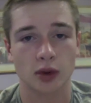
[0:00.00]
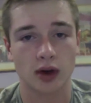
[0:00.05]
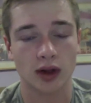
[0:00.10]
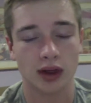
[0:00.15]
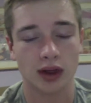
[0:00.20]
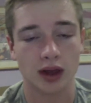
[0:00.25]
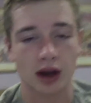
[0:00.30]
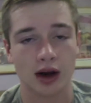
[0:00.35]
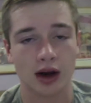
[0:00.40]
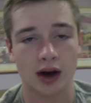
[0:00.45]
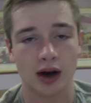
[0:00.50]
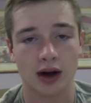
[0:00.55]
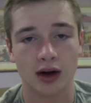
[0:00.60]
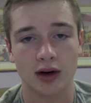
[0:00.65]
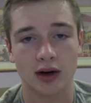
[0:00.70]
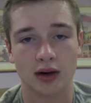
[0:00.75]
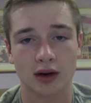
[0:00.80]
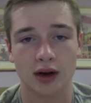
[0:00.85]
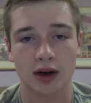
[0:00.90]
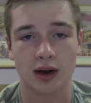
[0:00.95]
there,
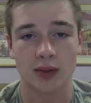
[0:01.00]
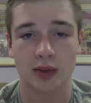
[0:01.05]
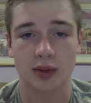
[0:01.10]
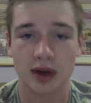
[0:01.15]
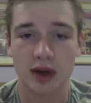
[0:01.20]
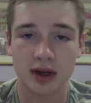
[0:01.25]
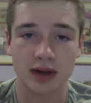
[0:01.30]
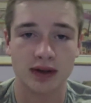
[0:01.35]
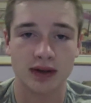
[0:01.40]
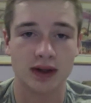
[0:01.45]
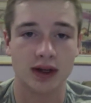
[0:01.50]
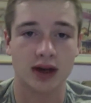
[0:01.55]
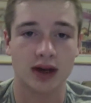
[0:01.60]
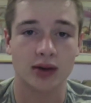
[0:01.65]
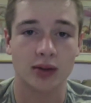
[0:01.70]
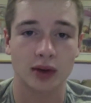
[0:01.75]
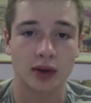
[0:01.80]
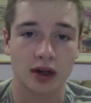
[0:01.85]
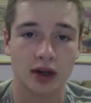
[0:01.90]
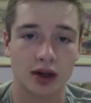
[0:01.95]
and because of that, we
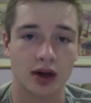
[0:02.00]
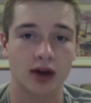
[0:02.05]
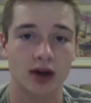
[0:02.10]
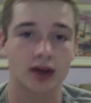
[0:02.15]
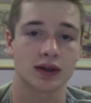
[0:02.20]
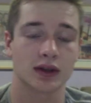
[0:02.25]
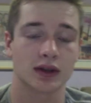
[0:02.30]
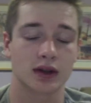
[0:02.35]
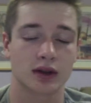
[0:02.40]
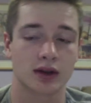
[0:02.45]
lost.